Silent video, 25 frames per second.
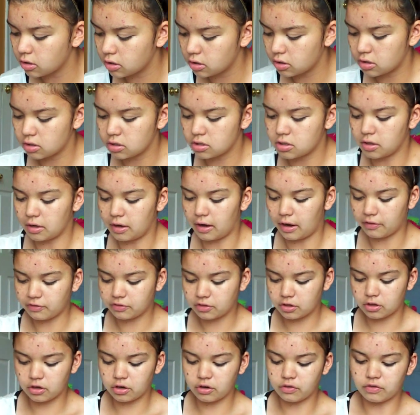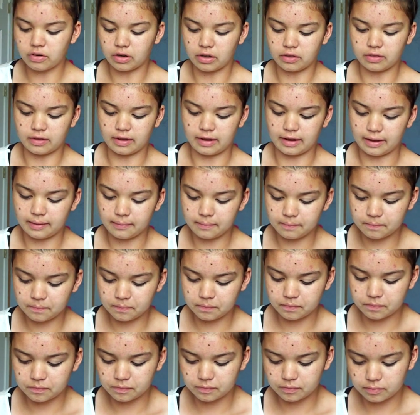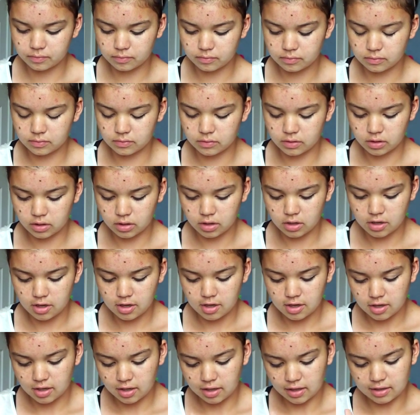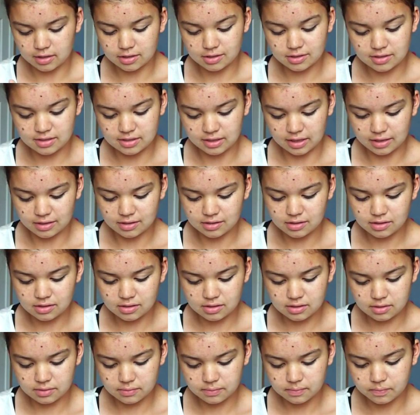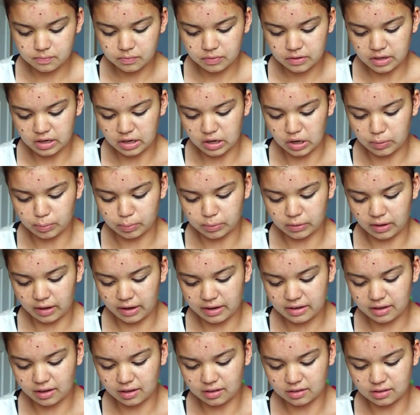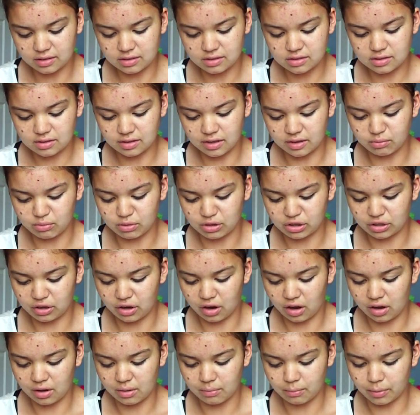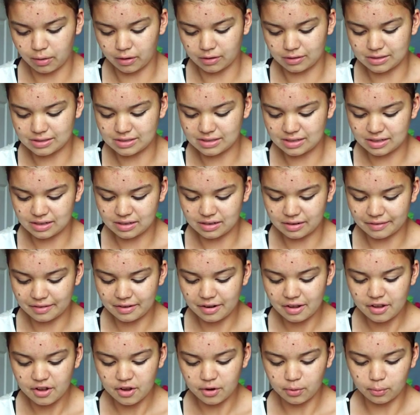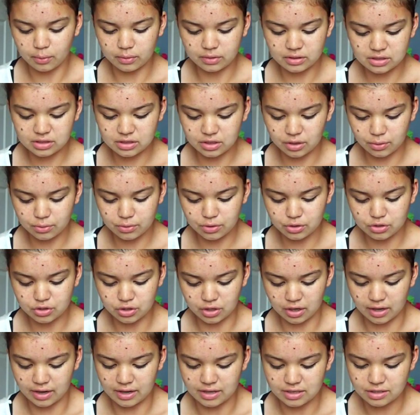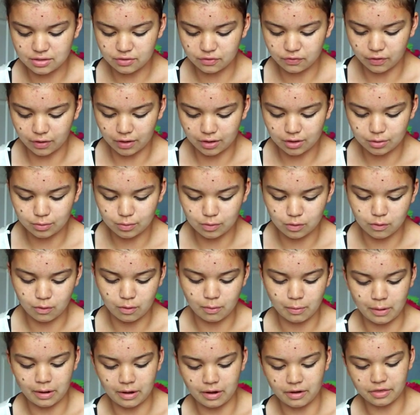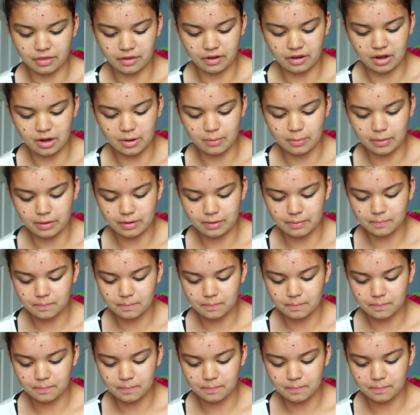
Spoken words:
So after you've done that, it says apply to cleanse skin with a cotton ball as needed. Once toner dries, follow with repair therapy.